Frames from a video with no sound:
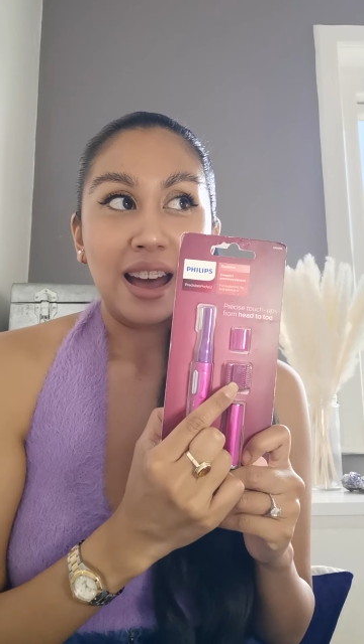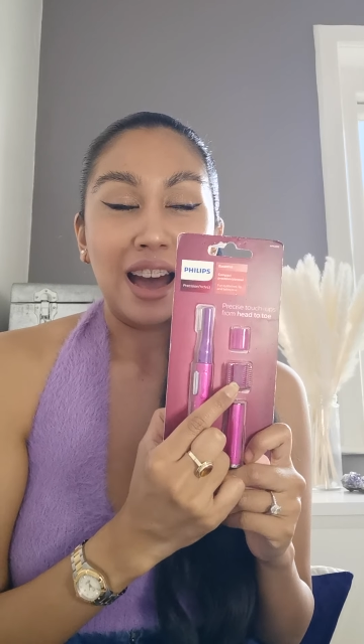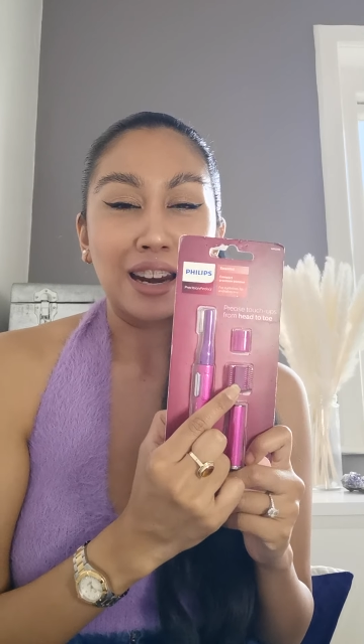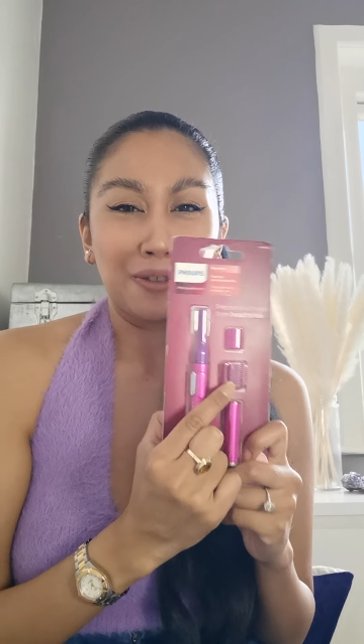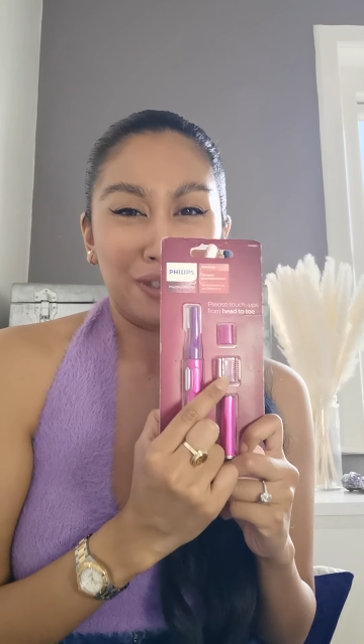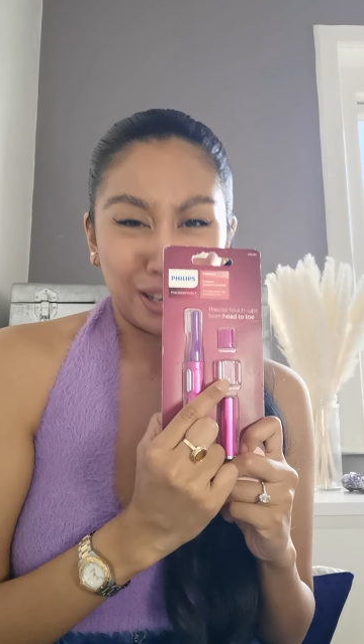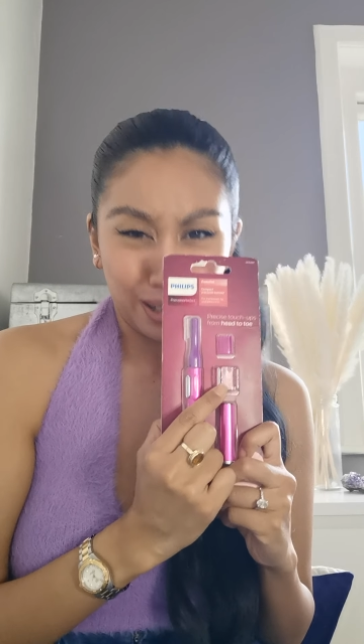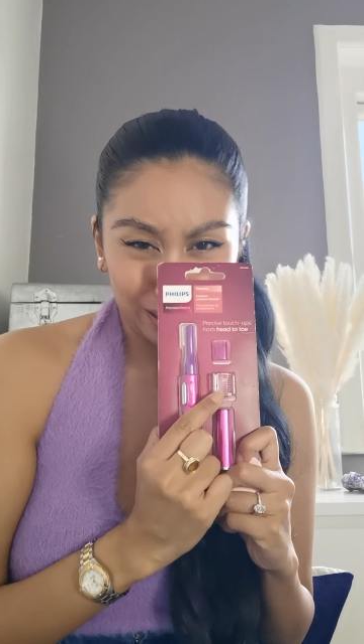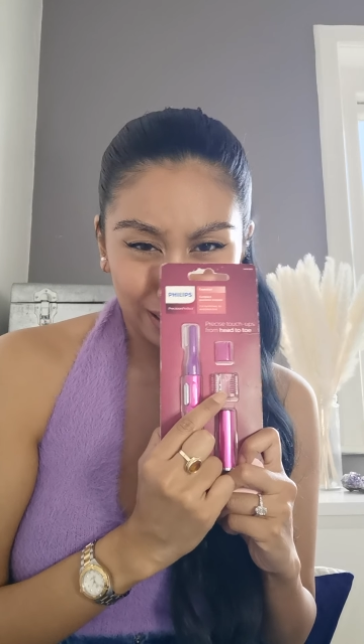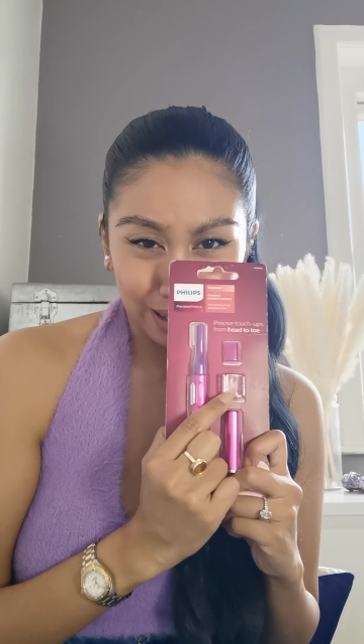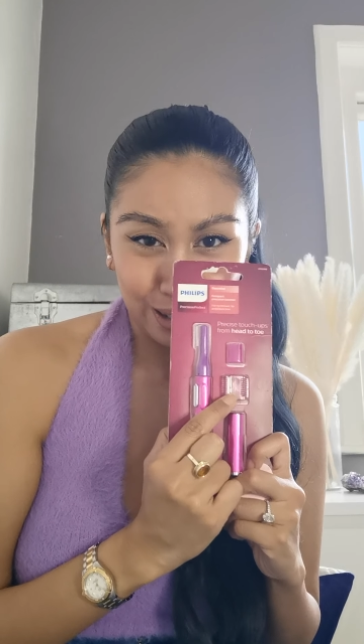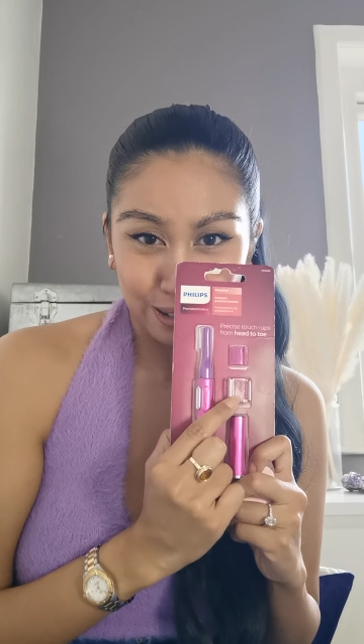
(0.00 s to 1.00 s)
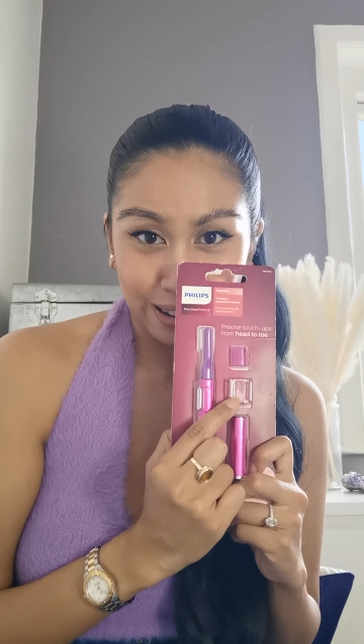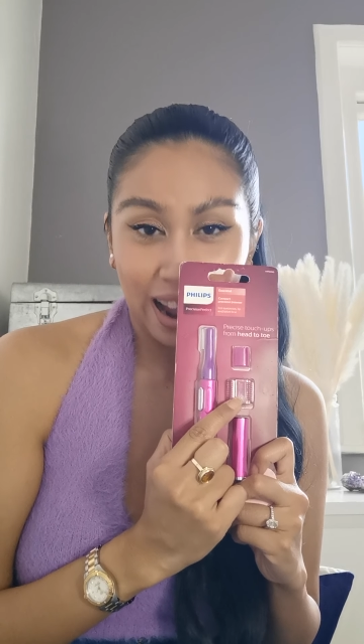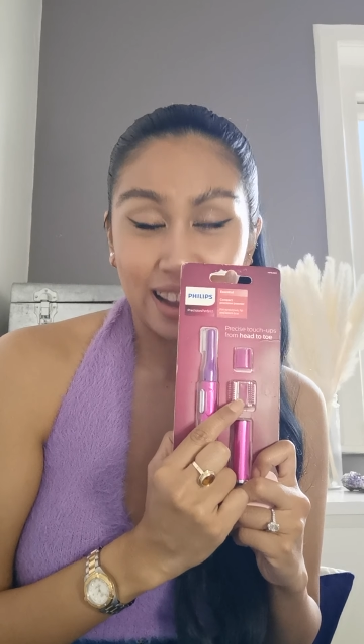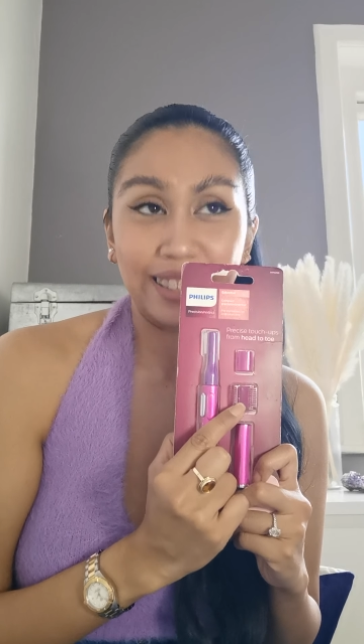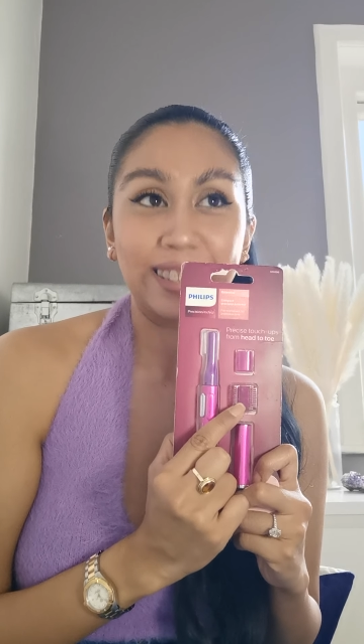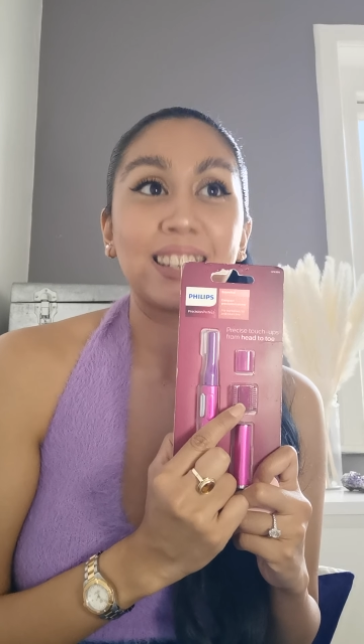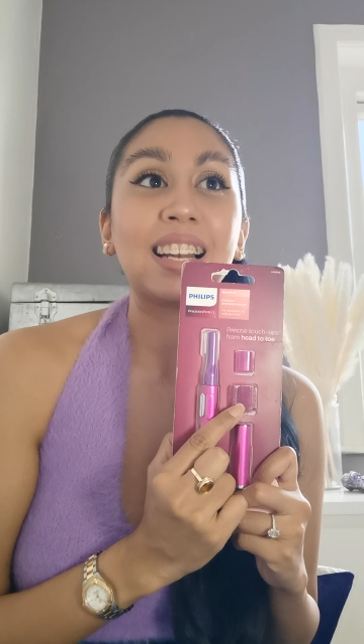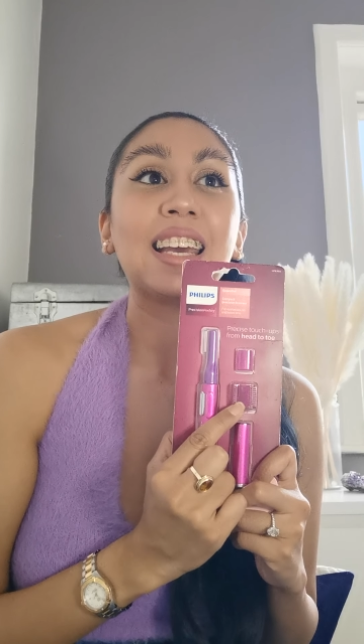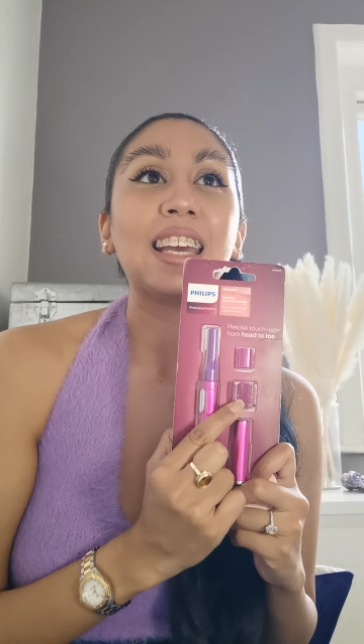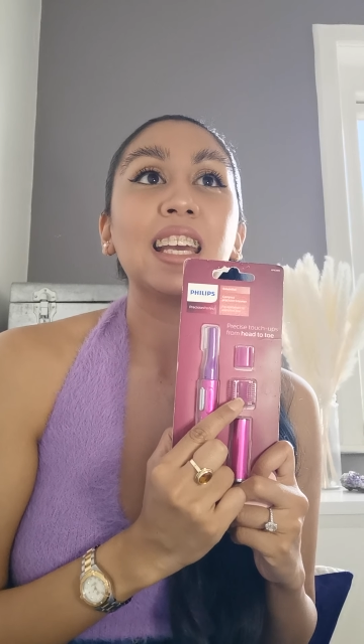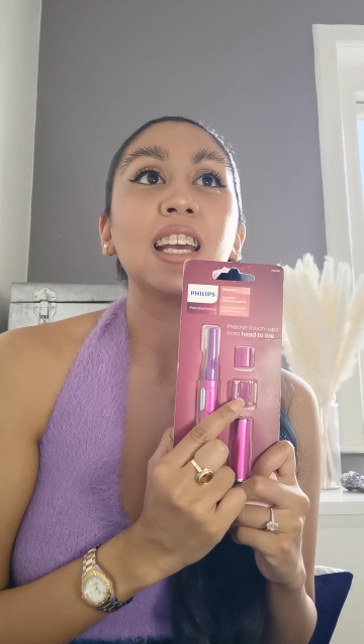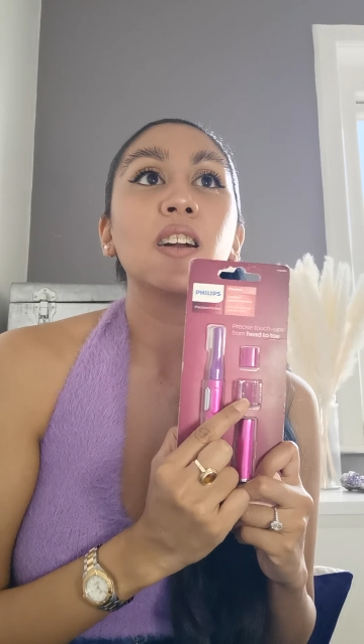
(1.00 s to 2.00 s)
and if I use it
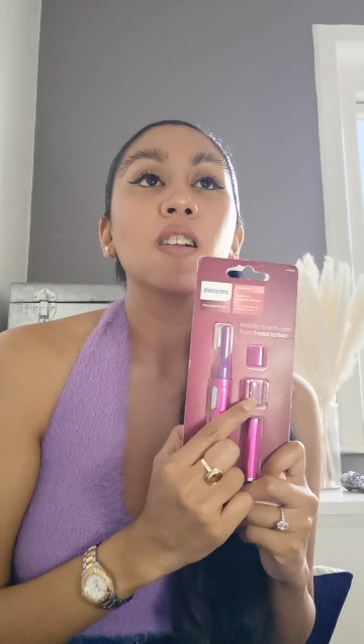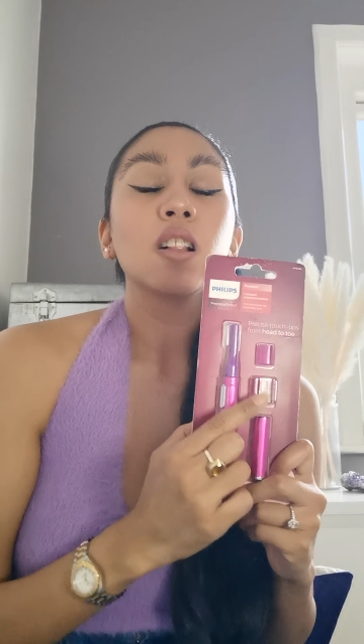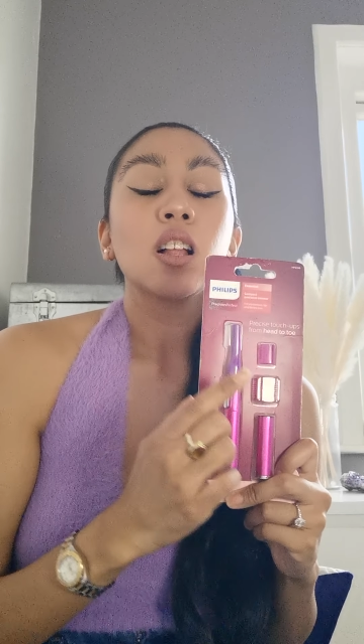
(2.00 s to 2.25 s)
correctly,